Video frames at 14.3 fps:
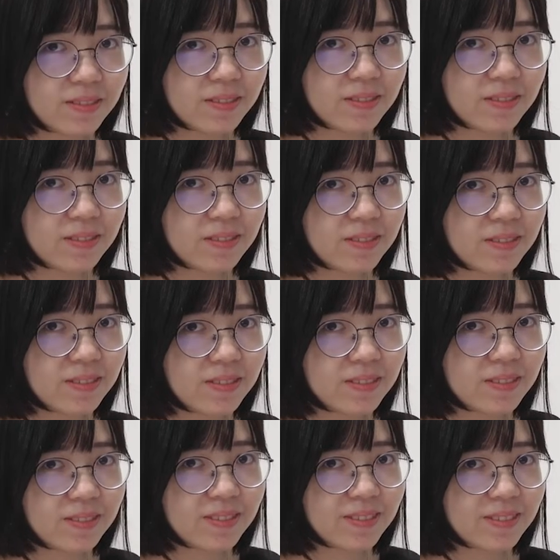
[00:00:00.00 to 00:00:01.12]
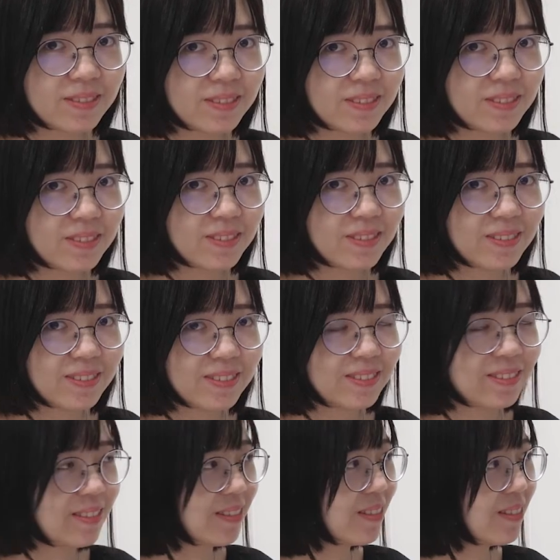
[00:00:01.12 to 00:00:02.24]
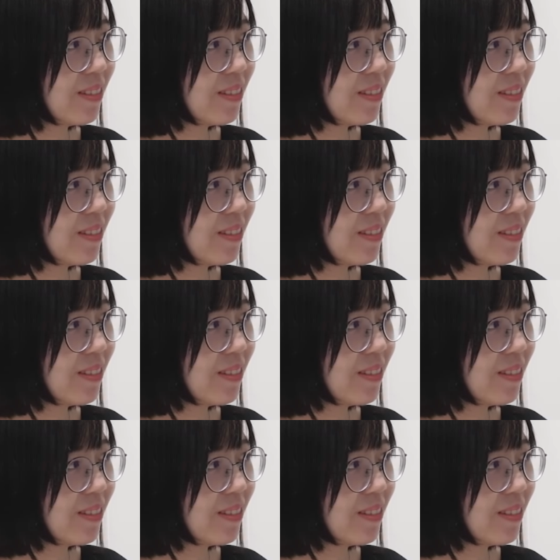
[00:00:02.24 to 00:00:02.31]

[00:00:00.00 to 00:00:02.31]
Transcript: (silent)